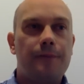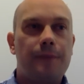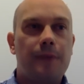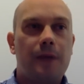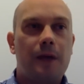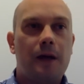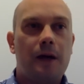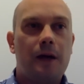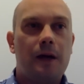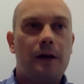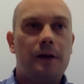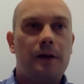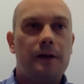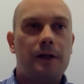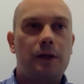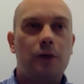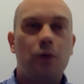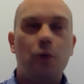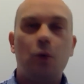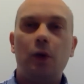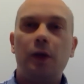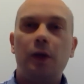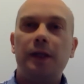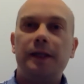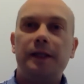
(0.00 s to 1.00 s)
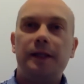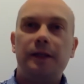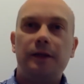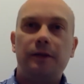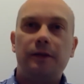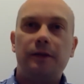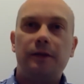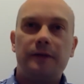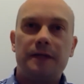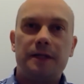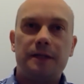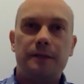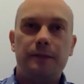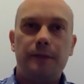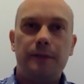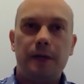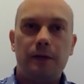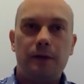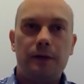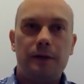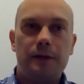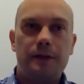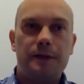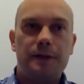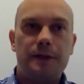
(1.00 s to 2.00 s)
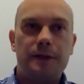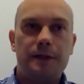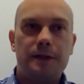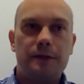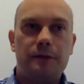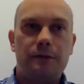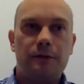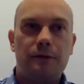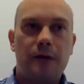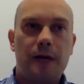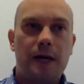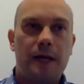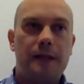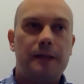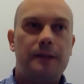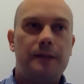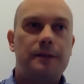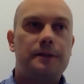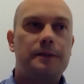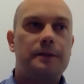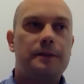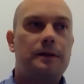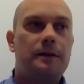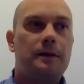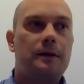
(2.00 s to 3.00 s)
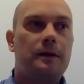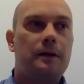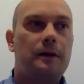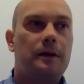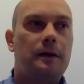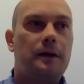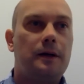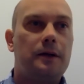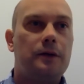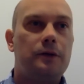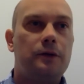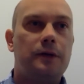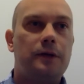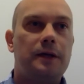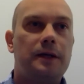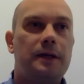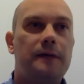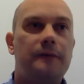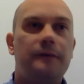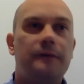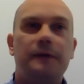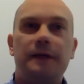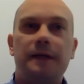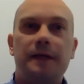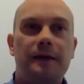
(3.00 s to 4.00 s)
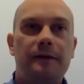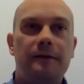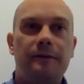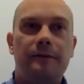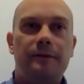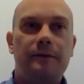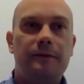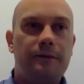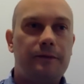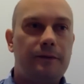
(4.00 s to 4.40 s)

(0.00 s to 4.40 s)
the quality of experience is great, and you can even give